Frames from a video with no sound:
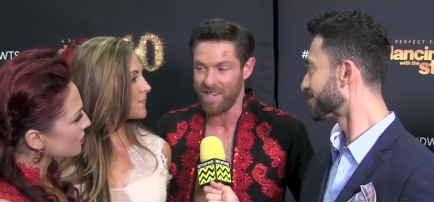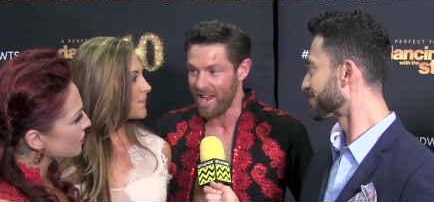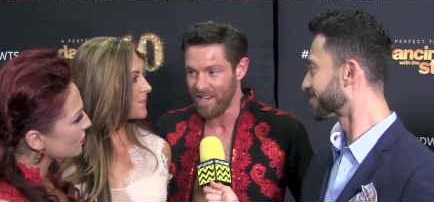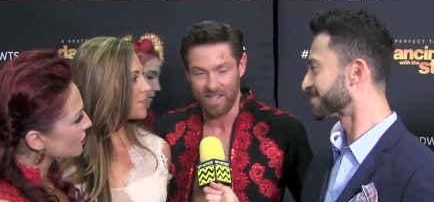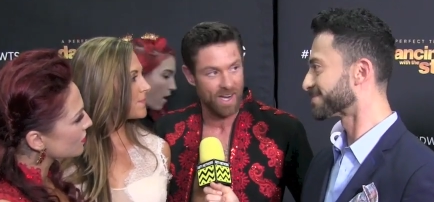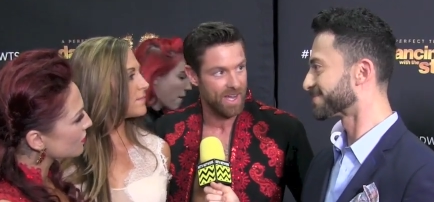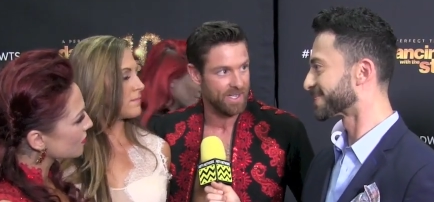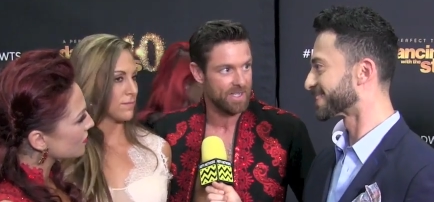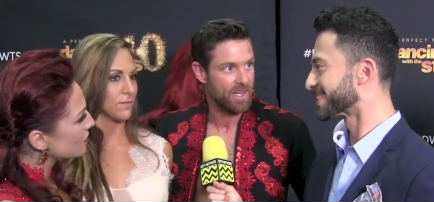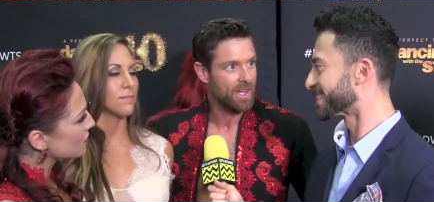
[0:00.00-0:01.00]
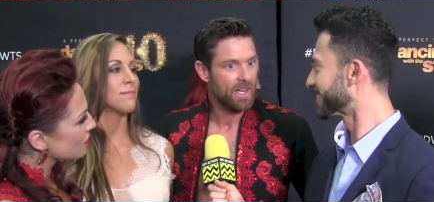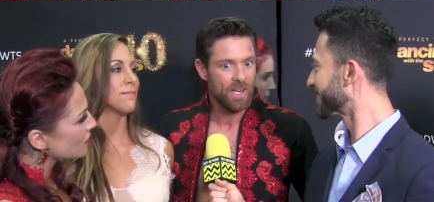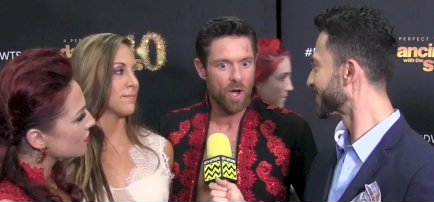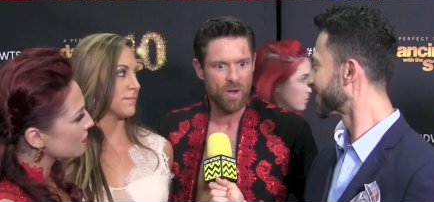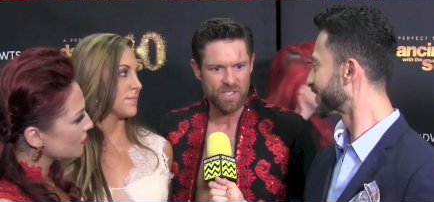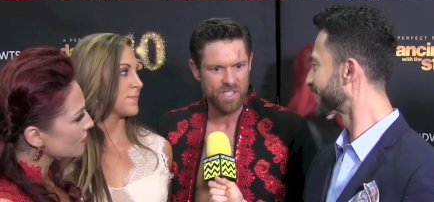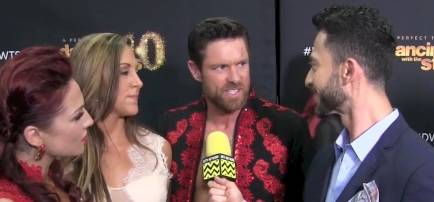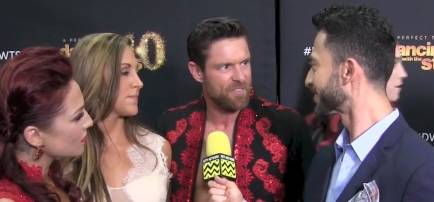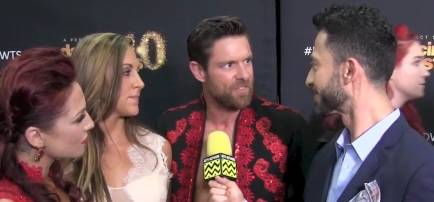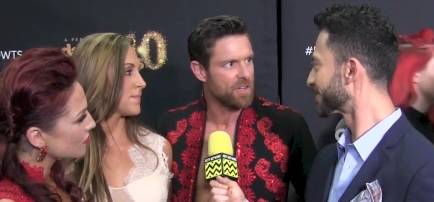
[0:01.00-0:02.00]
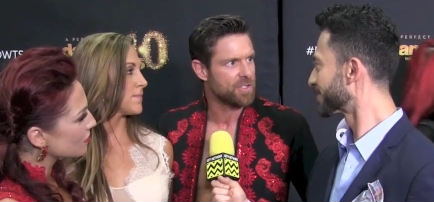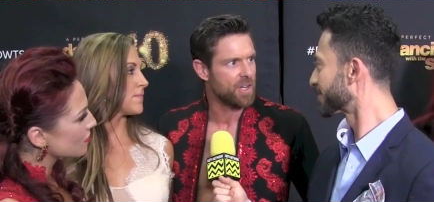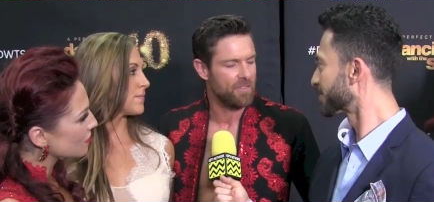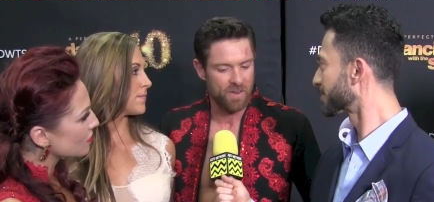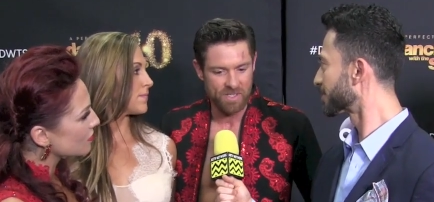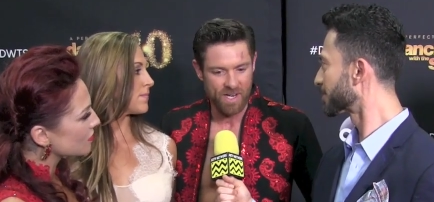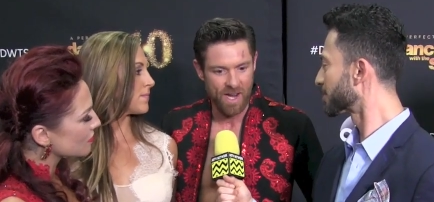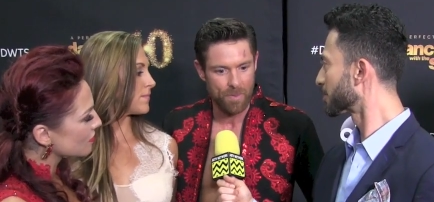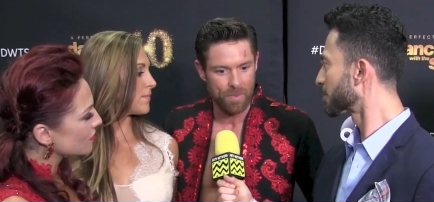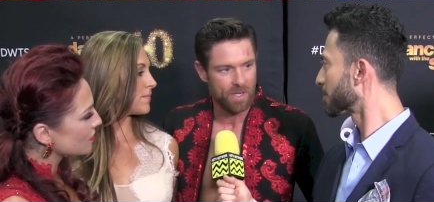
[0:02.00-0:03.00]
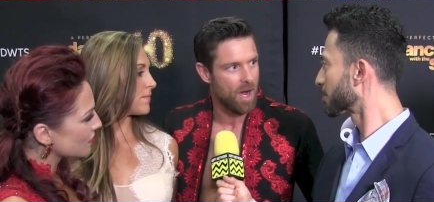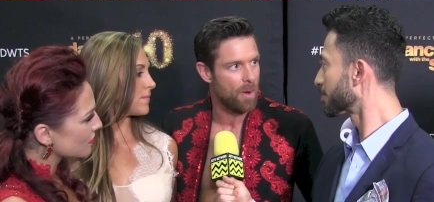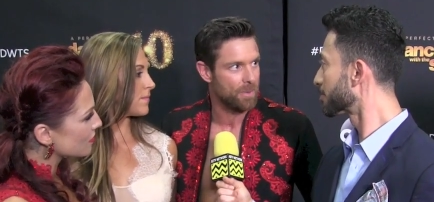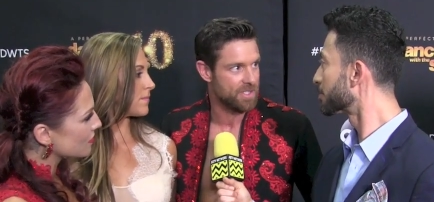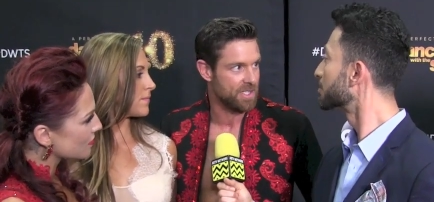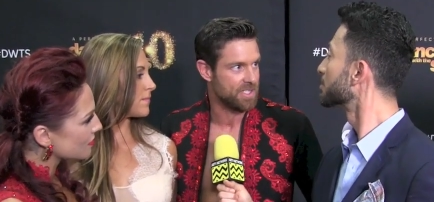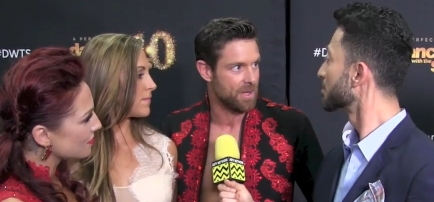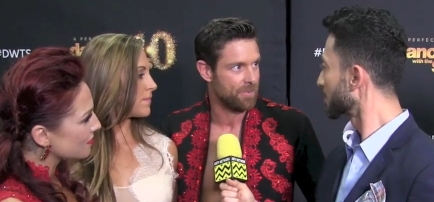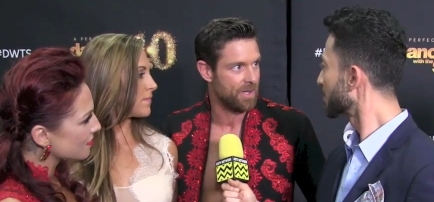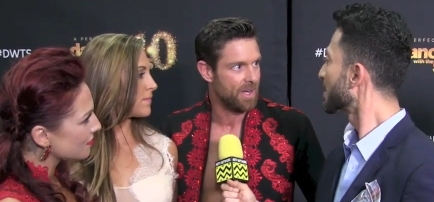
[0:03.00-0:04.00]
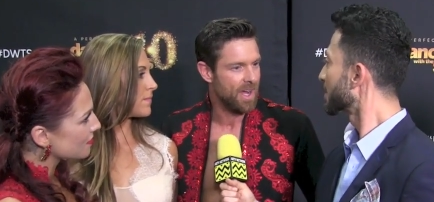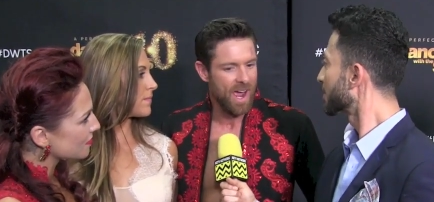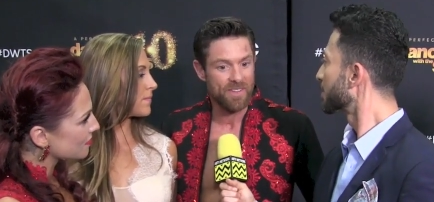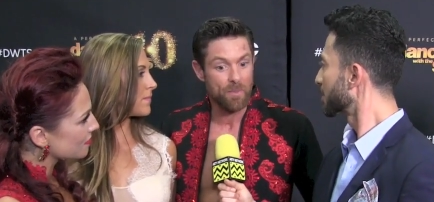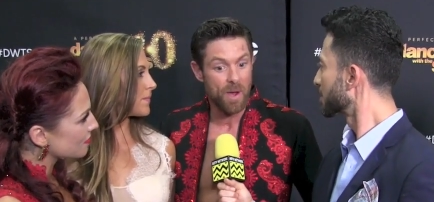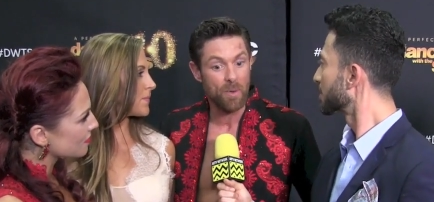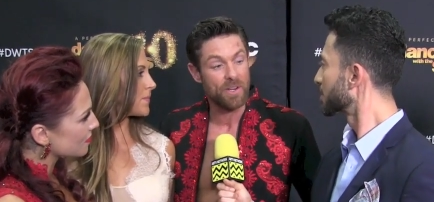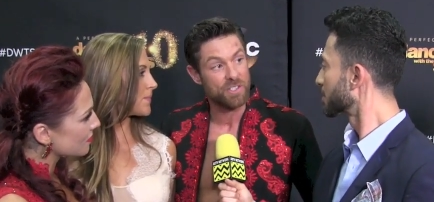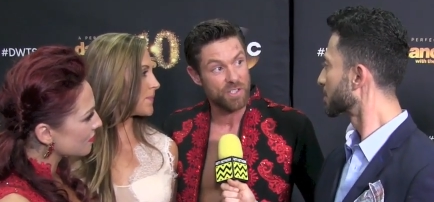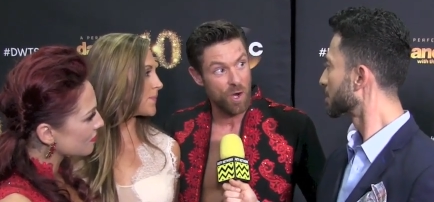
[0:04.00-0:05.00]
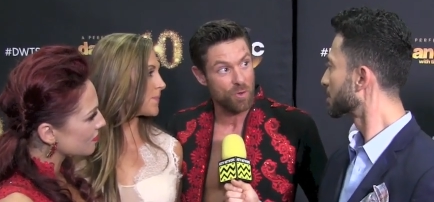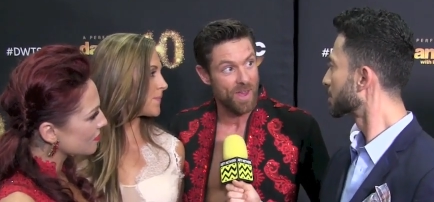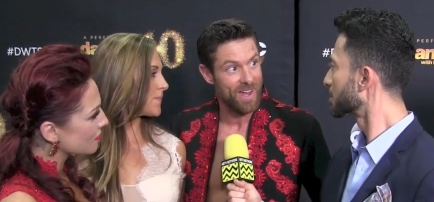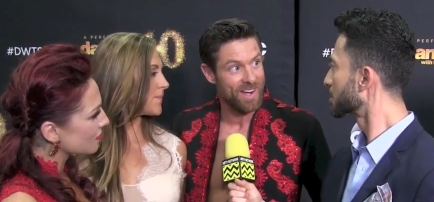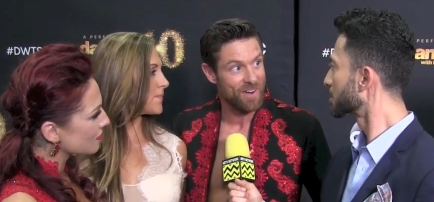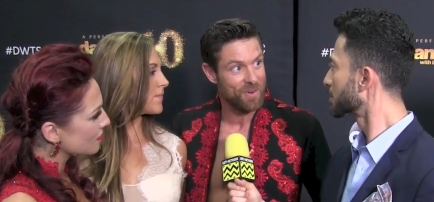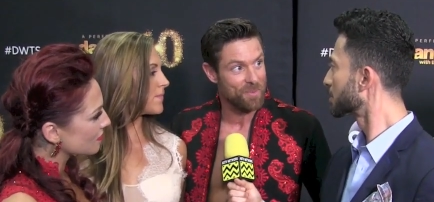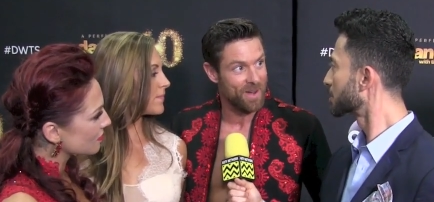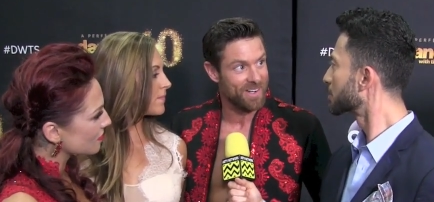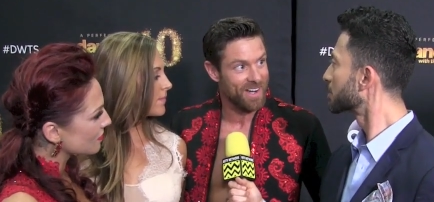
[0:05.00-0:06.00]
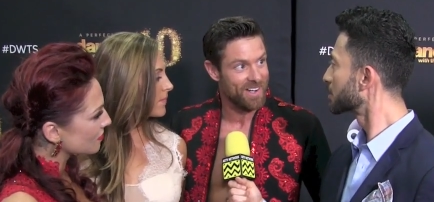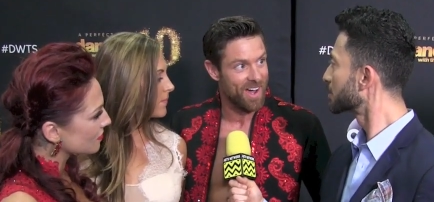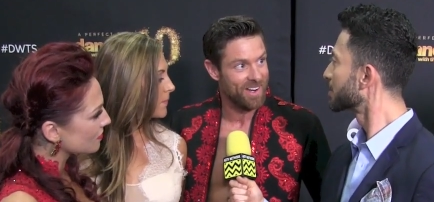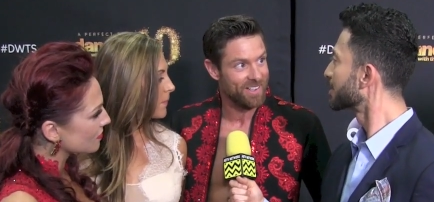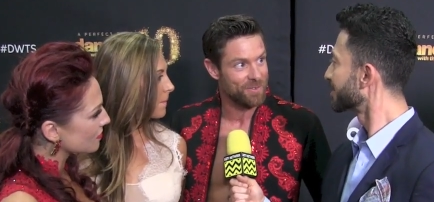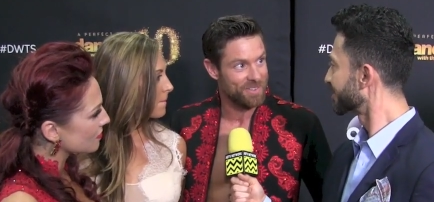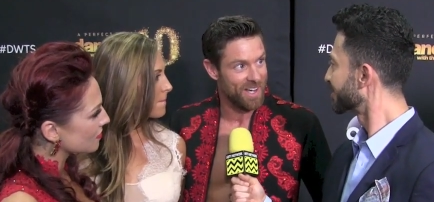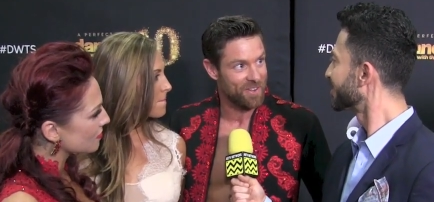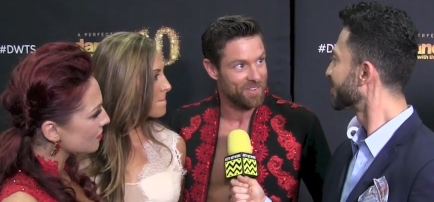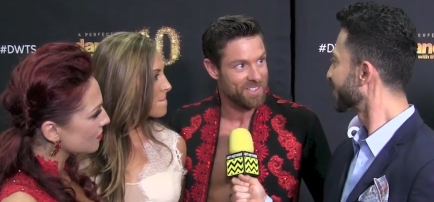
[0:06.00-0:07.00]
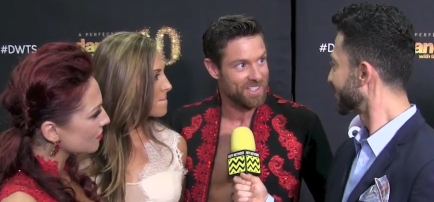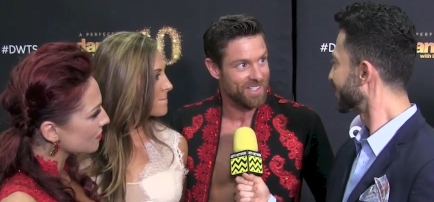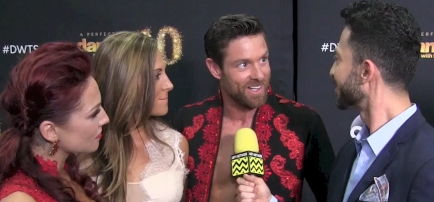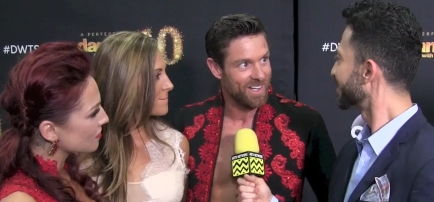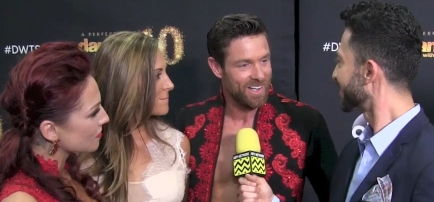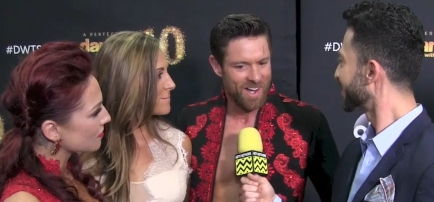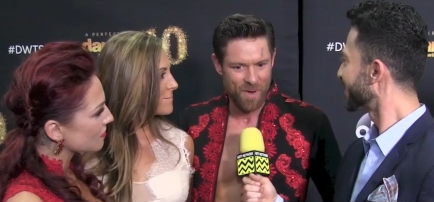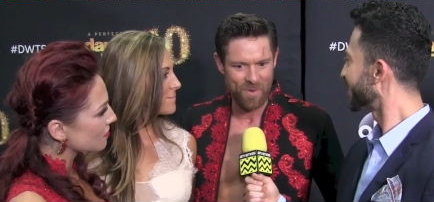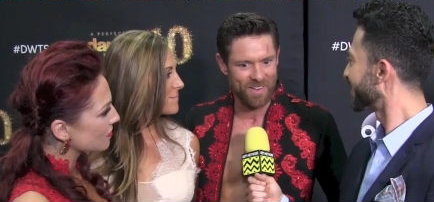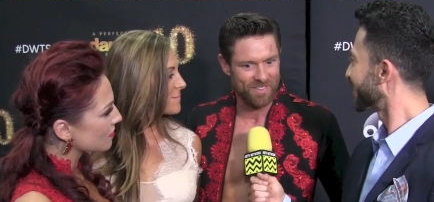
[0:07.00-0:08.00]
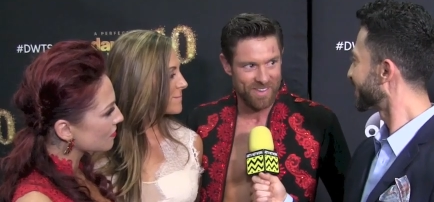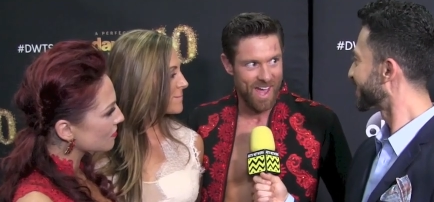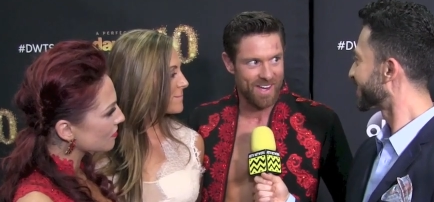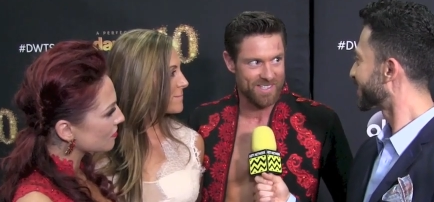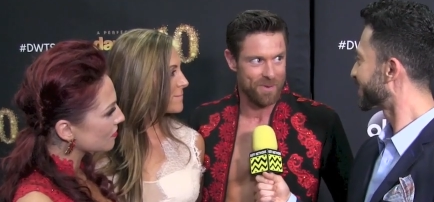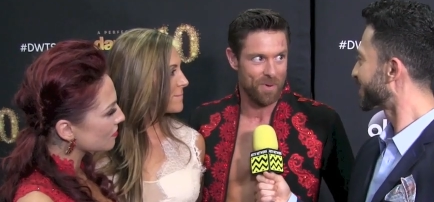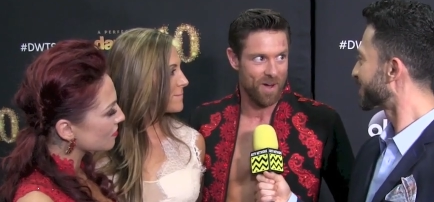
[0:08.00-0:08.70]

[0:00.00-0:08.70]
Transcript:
Speaker 1: staying late. You know, it just it feels good. It feels like I'm accomplishing something, and then be able to show that every Monday night on television. I mean, that is a